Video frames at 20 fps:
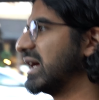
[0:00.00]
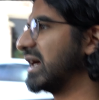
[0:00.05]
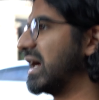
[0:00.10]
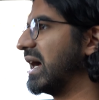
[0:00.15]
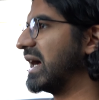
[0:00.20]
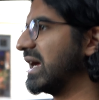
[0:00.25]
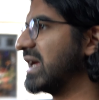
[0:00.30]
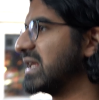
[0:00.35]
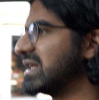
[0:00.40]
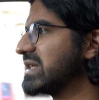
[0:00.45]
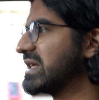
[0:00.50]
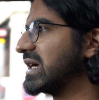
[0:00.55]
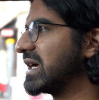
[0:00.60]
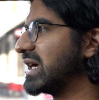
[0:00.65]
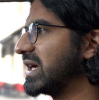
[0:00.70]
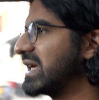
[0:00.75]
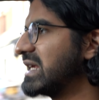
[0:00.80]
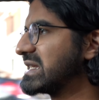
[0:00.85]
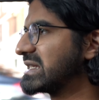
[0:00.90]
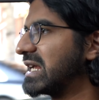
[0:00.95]
And
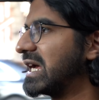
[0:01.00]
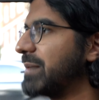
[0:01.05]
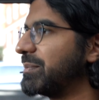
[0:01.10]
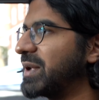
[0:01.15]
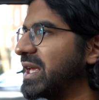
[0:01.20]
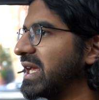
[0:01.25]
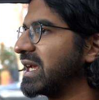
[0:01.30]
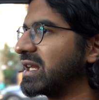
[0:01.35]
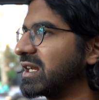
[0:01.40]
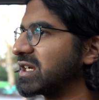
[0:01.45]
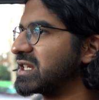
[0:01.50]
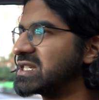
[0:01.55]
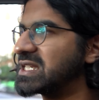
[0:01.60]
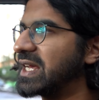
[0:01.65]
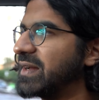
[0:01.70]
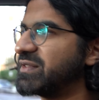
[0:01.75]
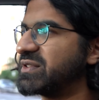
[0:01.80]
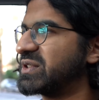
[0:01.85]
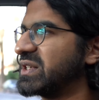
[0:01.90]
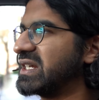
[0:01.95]
it's like being in a
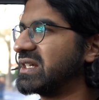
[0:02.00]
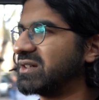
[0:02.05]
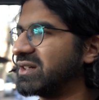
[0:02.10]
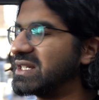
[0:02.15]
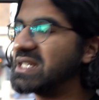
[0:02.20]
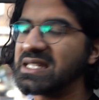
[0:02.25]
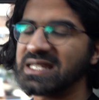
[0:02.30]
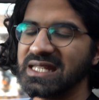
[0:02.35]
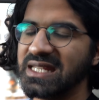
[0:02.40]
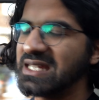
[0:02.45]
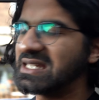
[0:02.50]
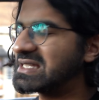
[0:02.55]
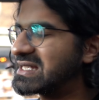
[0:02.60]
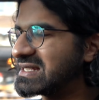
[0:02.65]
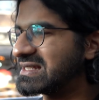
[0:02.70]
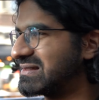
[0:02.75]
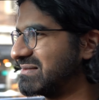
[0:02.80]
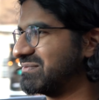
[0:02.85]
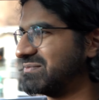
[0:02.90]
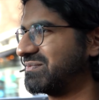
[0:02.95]
conservatory, honestly. It's
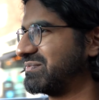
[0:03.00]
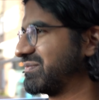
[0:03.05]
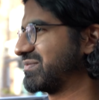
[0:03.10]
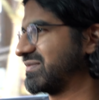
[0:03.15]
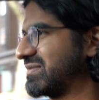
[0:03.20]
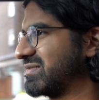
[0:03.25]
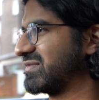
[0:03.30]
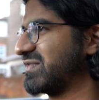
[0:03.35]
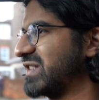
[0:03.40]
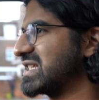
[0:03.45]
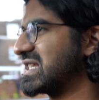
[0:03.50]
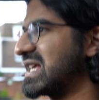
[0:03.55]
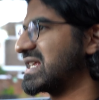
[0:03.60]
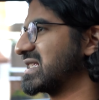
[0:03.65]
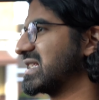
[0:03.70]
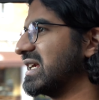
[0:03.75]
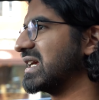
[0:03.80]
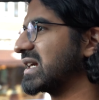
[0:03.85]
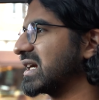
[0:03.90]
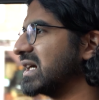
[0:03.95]

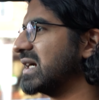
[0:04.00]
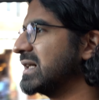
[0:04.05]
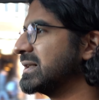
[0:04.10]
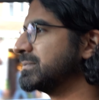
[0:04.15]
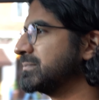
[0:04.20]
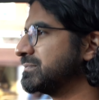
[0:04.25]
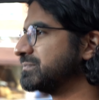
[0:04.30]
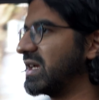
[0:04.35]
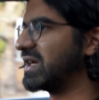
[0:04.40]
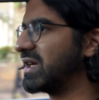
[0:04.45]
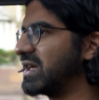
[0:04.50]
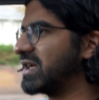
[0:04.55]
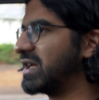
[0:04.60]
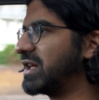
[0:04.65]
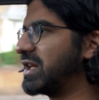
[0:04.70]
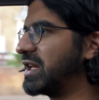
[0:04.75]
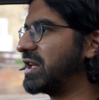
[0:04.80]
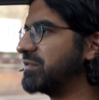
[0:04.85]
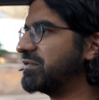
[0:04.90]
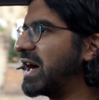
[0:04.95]
fantastic.
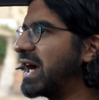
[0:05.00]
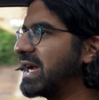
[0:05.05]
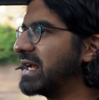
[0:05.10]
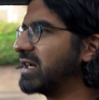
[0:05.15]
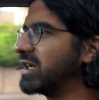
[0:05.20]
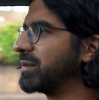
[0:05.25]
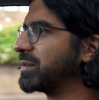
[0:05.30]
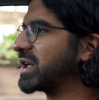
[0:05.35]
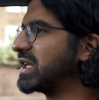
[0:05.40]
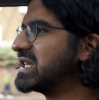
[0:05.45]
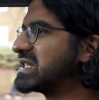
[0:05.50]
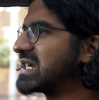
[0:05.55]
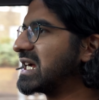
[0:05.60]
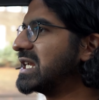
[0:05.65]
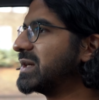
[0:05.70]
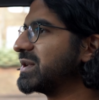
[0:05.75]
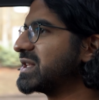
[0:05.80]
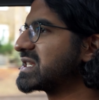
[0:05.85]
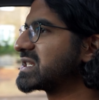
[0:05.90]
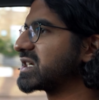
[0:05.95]
Right, I'm going to tell
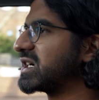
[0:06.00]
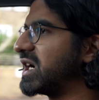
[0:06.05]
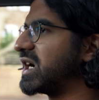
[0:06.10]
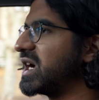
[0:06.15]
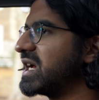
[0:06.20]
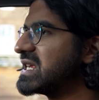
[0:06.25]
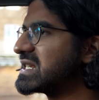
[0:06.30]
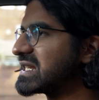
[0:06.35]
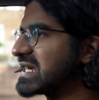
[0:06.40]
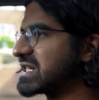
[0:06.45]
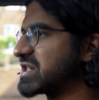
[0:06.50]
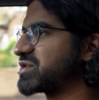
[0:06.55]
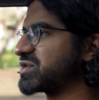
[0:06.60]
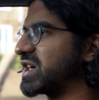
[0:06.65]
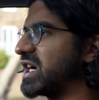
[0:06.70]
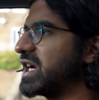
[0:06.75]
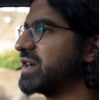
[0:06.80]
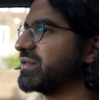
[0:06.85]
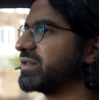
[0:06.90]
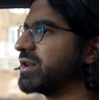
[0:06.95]
you what this car is like to
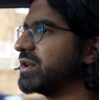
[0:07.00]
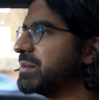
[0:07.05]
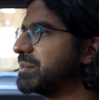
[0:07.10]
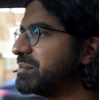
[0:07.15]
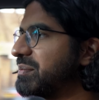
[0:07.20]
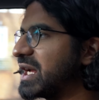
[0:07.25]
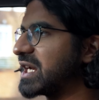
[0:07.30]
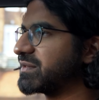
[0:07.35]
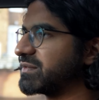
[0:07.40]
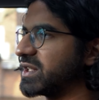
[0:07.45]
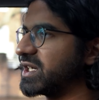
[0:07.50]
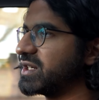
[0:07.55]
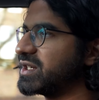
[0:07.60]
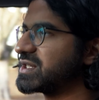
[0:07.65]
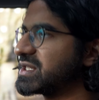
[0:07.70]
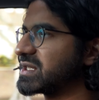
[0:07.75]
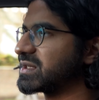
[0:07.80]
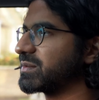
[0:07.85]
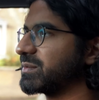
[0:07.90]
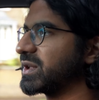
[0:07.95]
drive on better
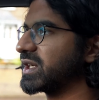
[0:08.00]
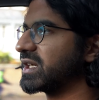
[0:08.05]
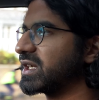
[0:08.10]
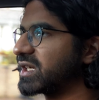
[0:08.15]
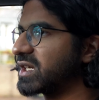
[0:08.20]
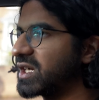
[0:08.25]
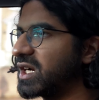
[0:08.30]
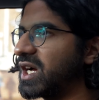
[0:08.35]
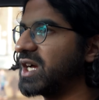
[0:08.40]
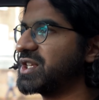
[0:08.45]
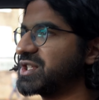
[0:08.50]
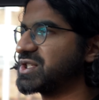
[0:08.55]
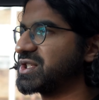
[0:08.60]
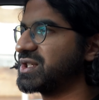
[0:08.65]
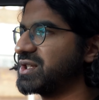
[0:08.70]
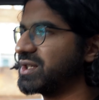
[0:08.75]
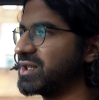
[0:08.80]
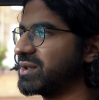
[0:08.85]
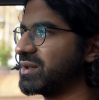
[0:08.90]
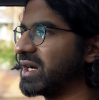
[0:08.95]
roads. We're going to cut
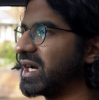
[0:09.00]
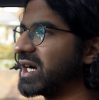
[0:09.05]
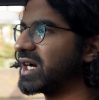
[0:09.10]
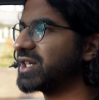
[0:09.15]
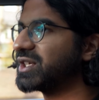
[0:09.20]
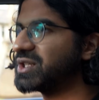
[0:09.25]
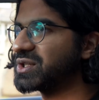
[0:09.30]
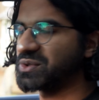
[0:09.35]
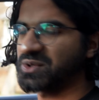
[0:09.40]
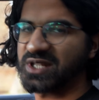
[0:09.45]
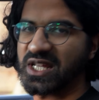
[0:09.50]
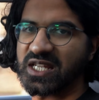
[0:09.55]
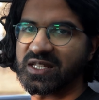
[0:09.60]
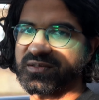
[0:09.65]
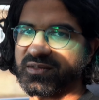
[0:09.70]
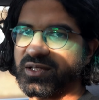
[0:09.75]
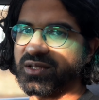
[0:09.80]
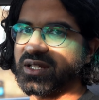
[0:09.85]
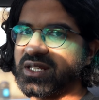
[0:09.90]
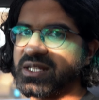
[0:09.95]
to our usual test
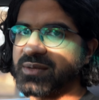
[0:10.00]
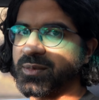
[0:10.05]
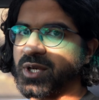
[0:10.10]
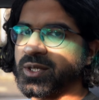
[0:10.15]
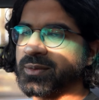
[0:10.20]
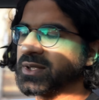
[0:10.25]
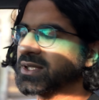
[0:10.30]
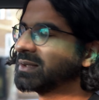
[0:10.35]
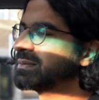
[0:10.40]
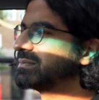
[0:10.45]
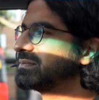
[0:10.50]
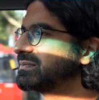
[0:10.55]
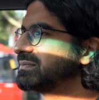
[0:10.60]
route in a moment.